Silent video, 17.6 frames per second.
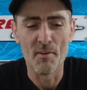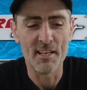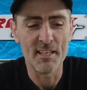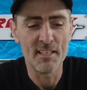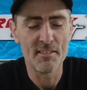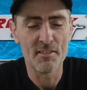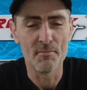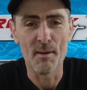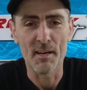we're
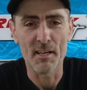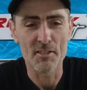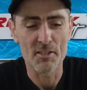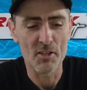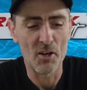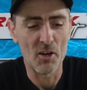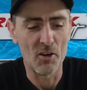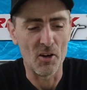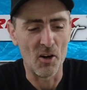ready to make a
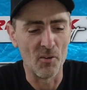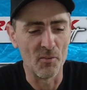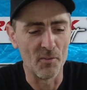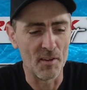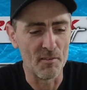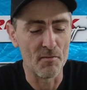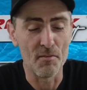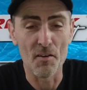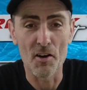start
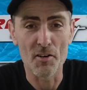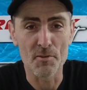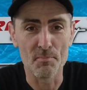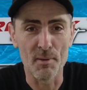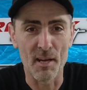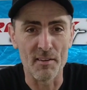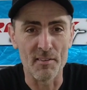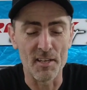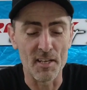on the
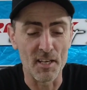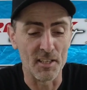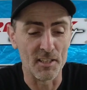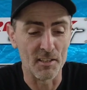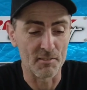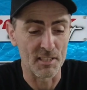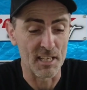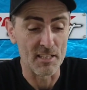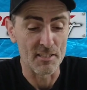first bit that you're
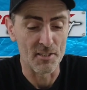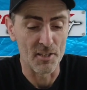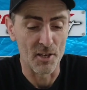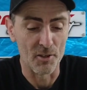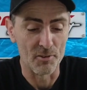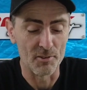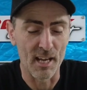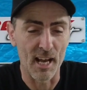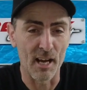going to need to
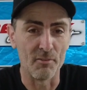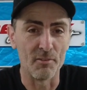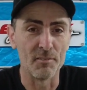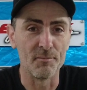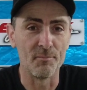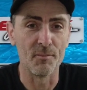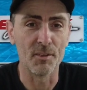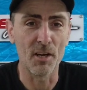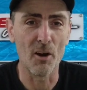do.
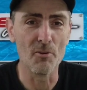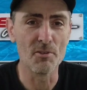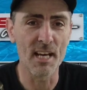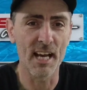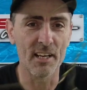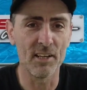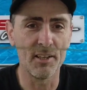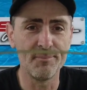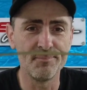Now, coat
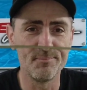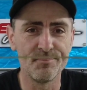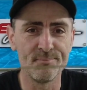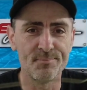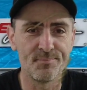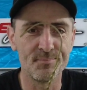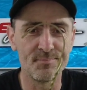hanger,